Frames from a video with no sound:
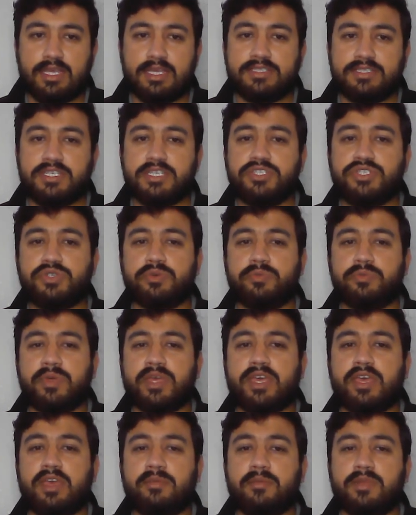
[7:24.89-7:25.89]
since you
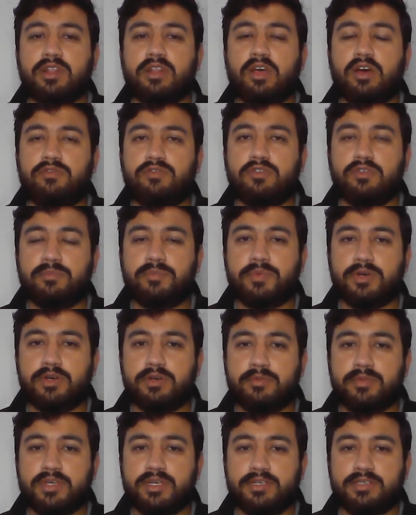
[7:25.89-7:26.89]
became a lawful
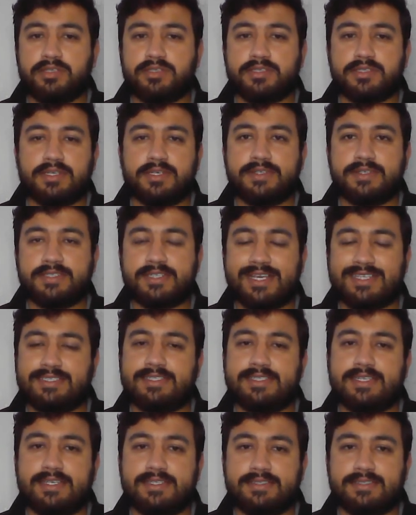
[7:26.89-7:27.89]
permanent
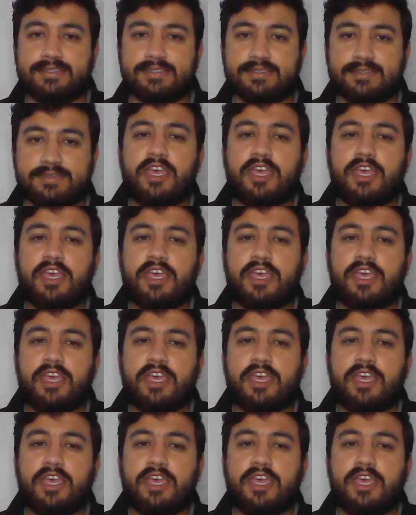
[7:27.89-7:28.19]
resident?